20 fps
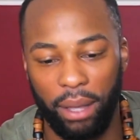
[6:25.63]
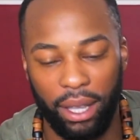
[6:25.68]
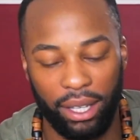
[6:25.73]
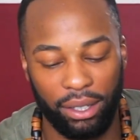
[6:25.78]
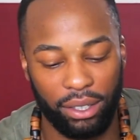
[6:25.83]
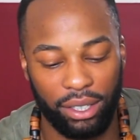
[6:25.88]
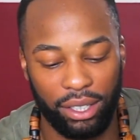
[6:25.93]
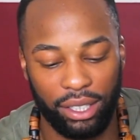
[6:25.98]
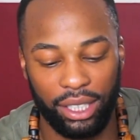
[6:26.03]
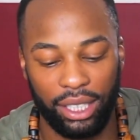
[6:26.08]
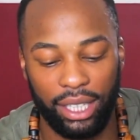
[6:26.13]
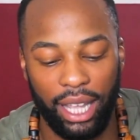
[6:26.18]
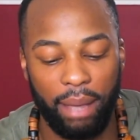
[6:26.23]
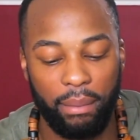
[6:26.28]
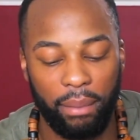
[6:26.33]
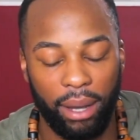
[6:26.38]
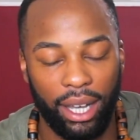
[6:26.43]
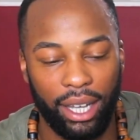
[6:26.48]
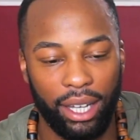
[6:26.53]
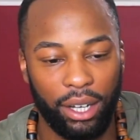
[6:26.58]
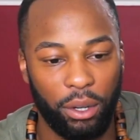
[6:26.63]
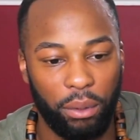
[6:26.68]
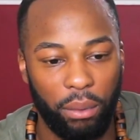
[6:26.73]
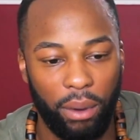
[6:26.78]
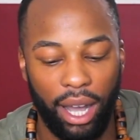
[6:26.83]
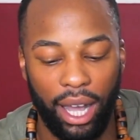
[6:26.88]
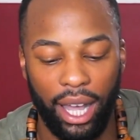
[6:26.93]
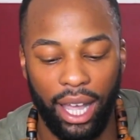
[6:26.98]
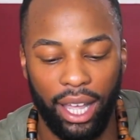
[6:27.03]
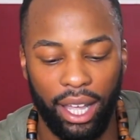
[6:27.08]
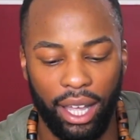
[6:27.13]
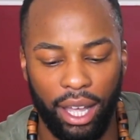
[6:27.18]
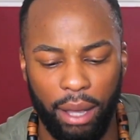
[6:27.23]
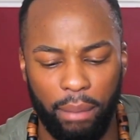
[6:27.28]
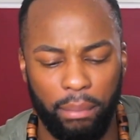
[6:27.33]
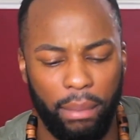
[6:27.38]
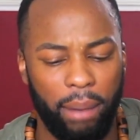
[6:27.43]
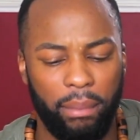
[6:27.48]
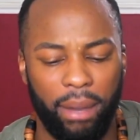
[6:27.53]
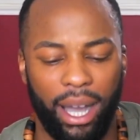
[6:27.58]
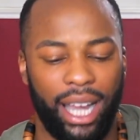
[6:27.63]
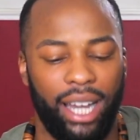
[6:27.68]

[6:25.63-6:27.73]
because it's M-I-L-Y, Mum,